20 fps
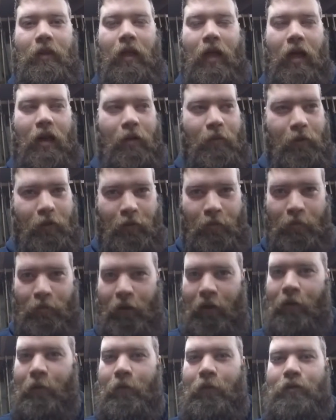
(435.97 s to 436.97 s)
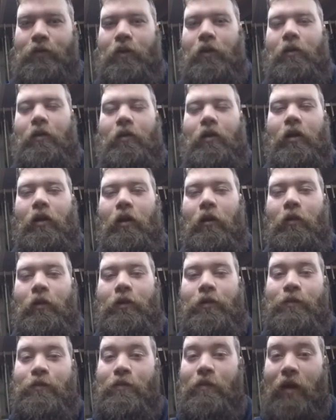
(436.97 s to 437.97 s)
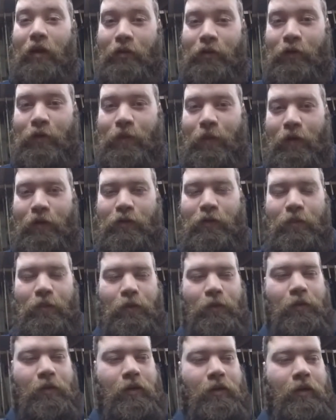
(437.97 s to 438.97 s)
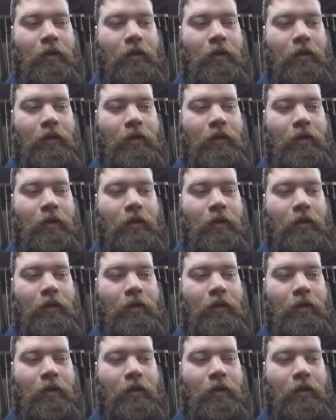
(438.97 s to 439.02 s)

and I'm going to bring you along as much as possible.